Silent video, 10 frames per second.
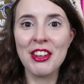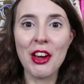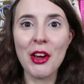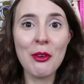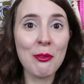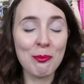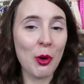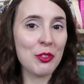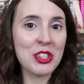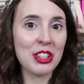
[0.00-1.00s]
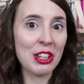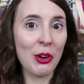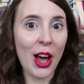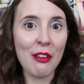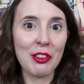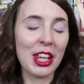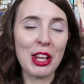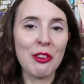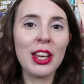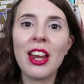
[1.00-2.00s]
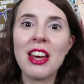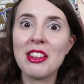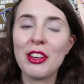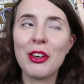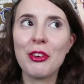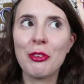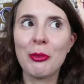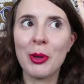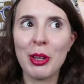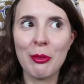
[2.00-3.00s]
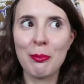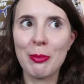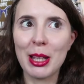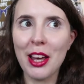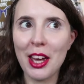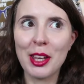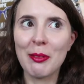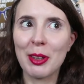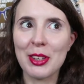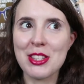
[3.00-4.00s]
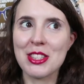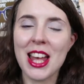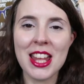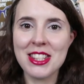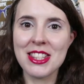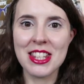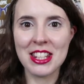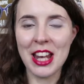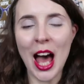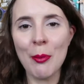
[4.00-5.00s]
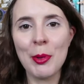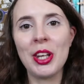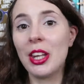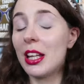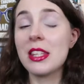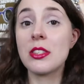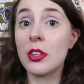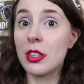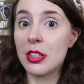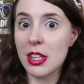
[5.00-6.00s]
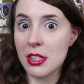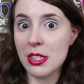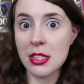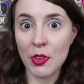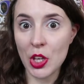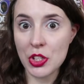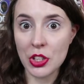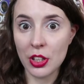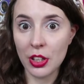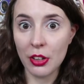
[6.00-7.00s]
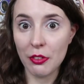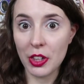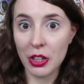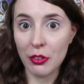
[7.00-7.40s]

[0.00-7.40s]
you know, obviously not having any real idea of what it would be like because that didn't happen, at least not in this version of the